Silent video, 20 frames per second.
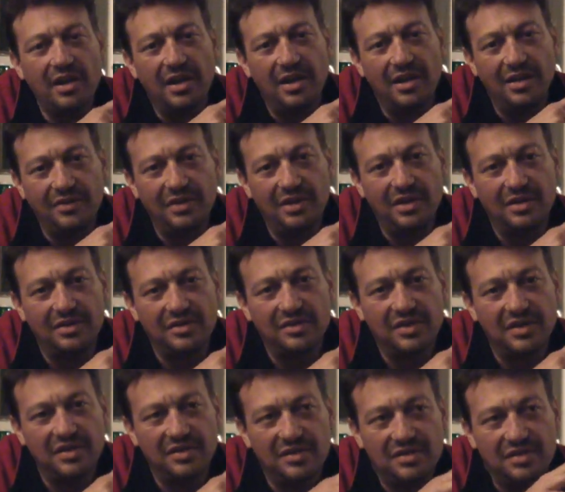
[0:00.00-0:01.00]
and then it
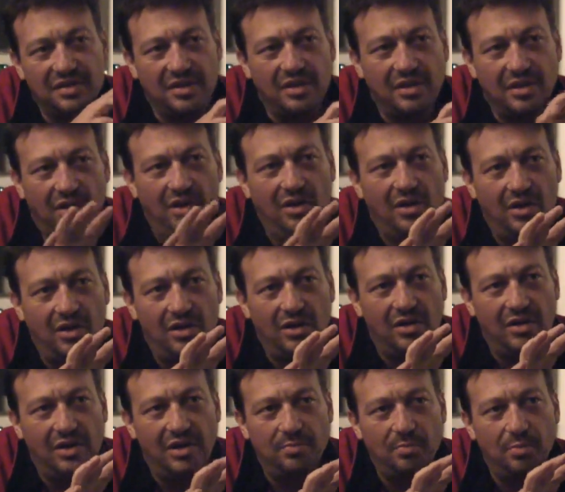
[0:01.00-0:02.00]
says, "Oh,
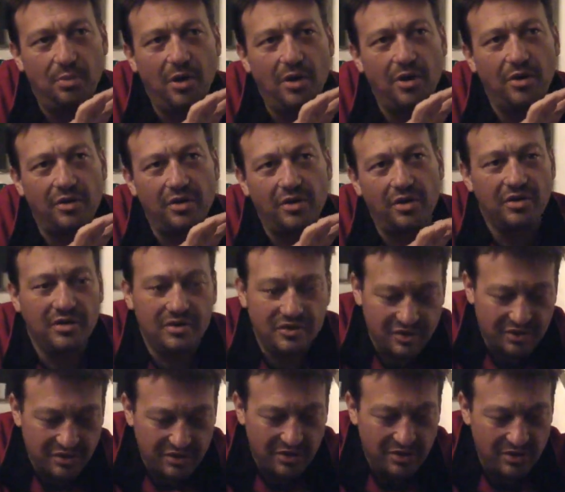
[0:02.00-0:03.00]
it broke,"
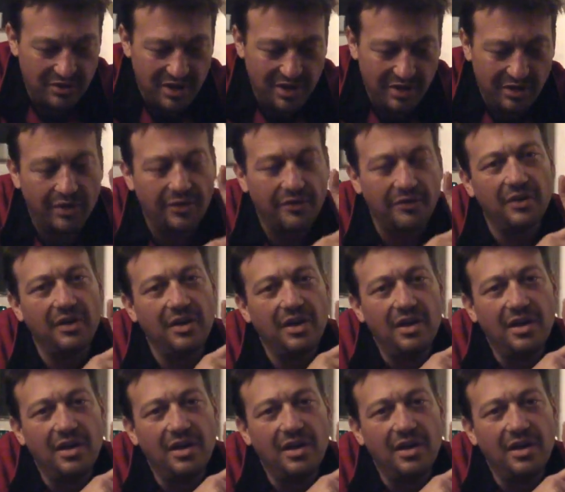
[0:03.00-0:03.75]
so I turn that off.